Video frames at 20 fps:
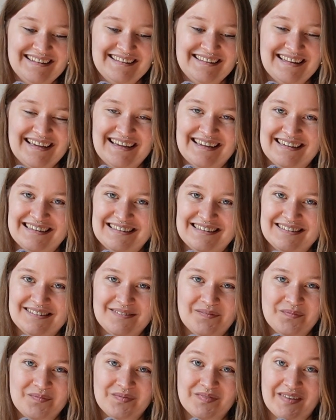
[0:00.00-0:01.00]
then
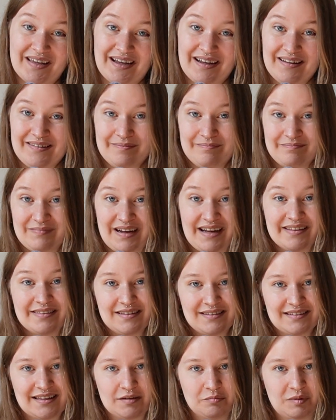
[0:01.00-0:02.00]
I
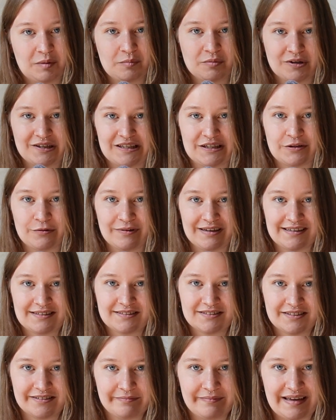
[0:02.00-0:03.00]
think they'd be pretty quick
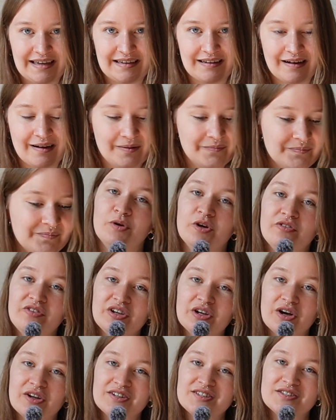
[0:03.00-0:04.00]
to make up.
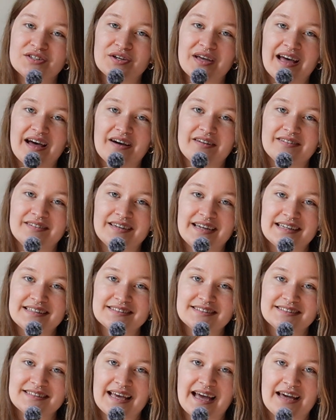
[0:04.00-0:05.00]
Moving on to our
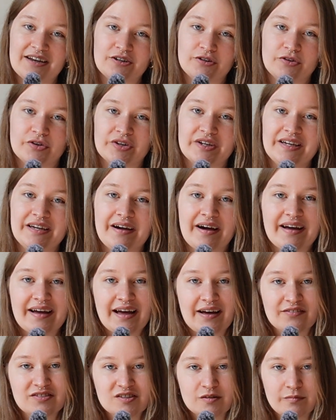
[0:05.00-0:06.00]
next category, I
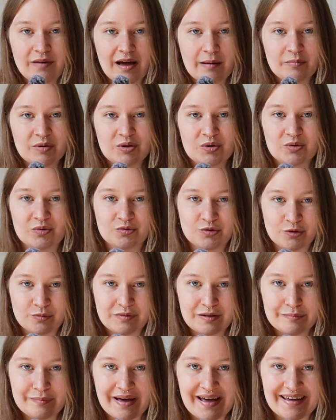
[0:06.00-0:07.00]
have some
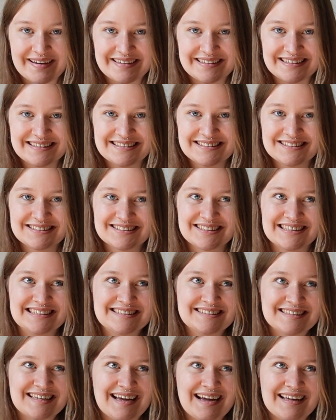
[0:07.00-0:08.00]
amigurumi patterns,
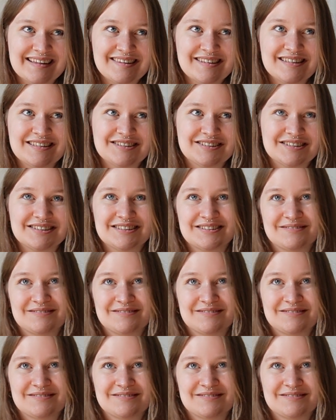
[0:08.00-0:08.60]
because I think